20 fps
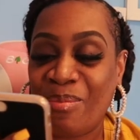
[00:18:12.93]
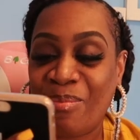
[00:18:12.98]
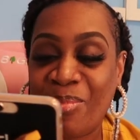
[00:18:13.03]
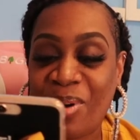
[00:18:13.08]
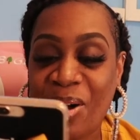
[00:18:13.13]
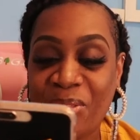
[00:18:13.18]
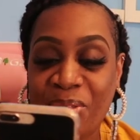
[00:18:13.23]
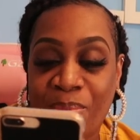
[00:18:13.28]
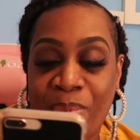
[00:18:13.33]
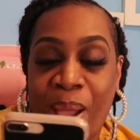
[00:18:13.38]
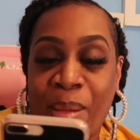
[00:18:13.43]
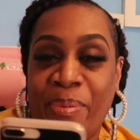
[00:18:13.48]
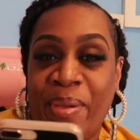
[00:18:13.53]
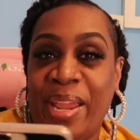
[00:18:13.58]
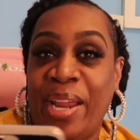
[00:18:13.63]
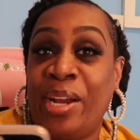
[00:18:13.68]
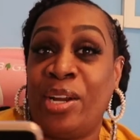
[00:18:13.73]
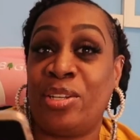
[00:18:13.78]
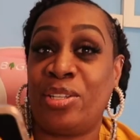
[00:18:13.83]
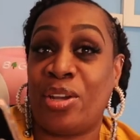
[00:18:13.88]
Both of my
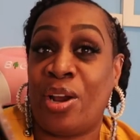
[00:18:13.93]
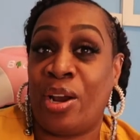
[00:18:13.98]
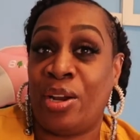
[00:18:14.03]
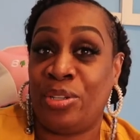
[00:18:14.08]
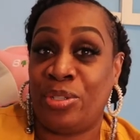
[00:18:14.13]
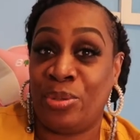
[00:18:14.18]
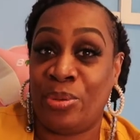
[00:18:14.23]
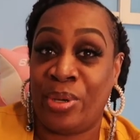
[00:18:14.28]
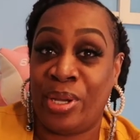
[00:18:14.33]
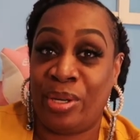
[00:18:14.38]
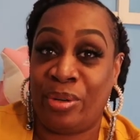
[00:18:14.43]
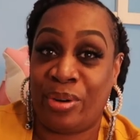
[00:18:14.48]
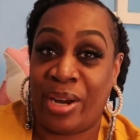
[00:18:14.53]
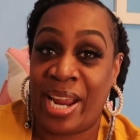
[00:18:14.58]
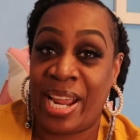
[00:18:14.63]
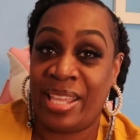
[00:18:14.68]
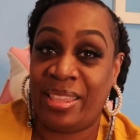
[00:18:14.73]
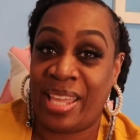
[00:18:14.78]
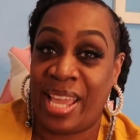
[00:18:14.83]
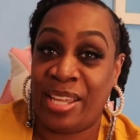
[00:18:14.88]
parents are doing
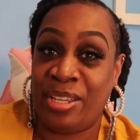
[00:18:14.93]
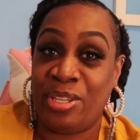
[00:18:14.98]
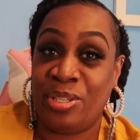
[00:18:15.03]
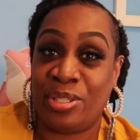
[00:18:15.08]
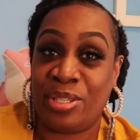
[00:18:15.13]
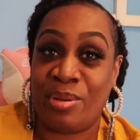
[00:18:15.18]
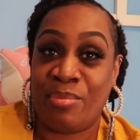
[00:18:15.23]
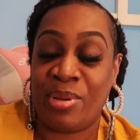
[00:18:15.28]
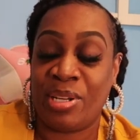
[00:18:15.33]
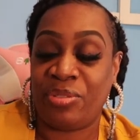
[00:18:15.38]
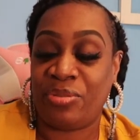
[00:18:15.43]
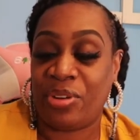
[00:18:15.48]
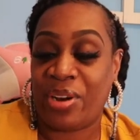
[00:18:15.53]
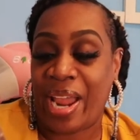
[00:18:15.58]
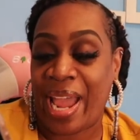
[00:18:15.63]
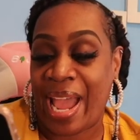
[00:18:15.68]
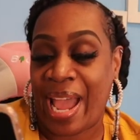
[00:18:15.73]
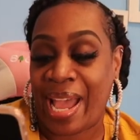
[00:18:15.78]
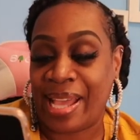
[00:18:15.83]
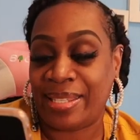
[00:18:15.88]
great. Thank you so much for
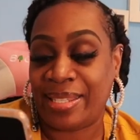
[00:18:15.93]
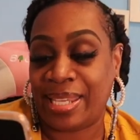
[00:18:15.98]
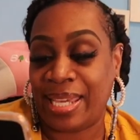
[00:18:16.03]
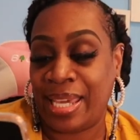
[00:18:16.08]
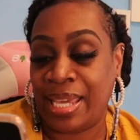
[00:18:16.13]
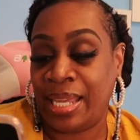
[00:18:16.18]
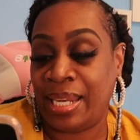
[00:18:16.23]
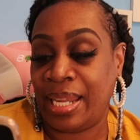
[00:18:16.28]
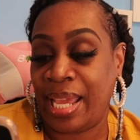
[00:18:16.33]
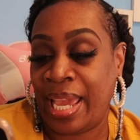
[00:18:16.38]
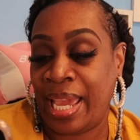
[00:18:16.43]
asking.